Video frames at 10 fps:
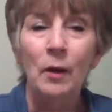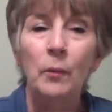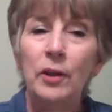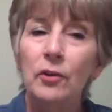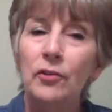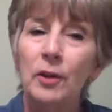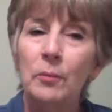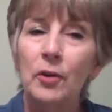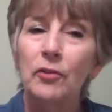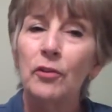We use
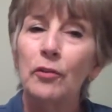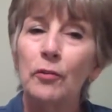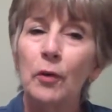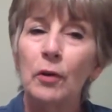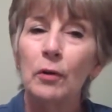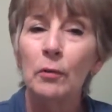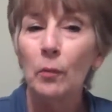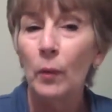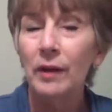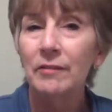hypnosis for
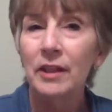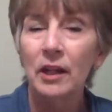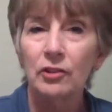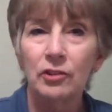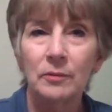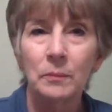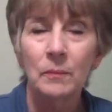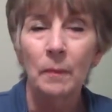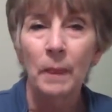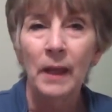weight reduction.
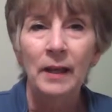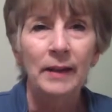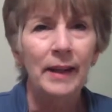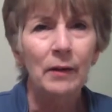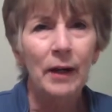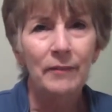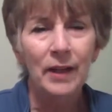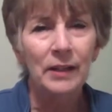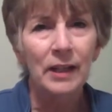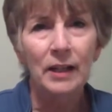Now, I've
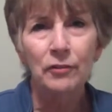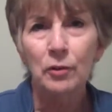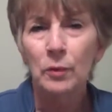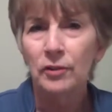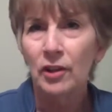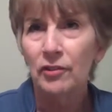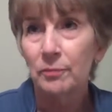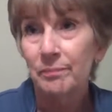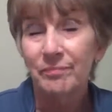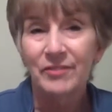had clients who are just
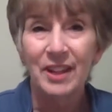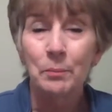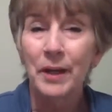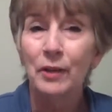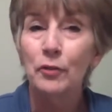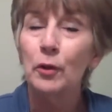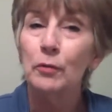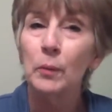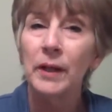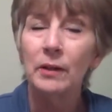10 pounds
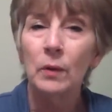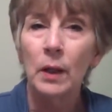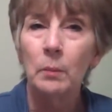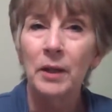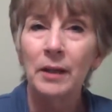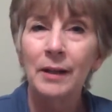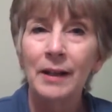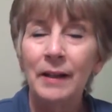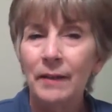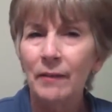overweight who come in.
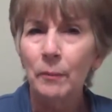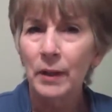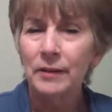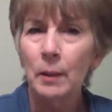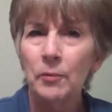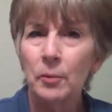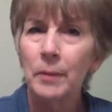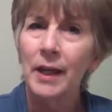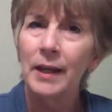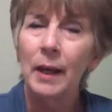They've picked up some
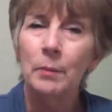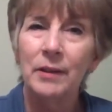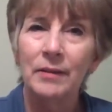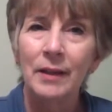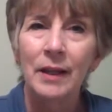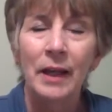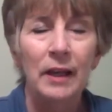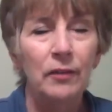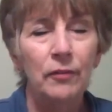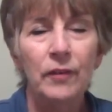bad habits,
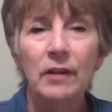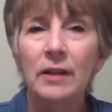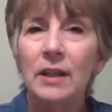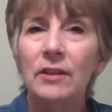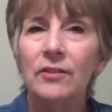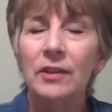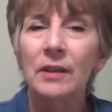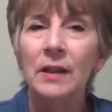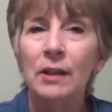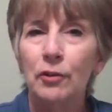and it's very
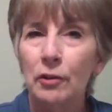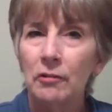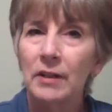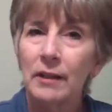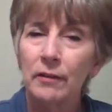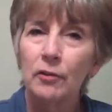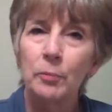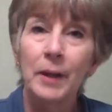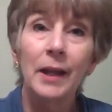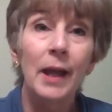easy to correct those
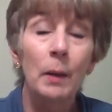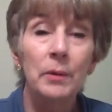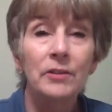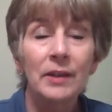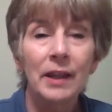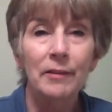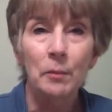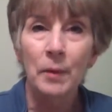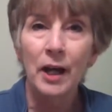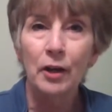bad habits and get
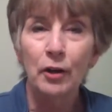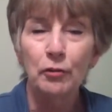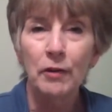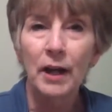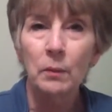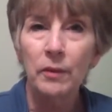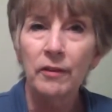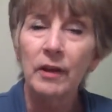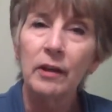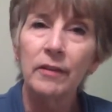them back on track with
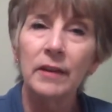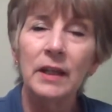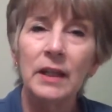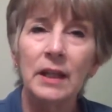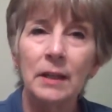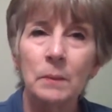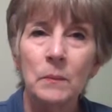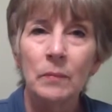their healthy eating.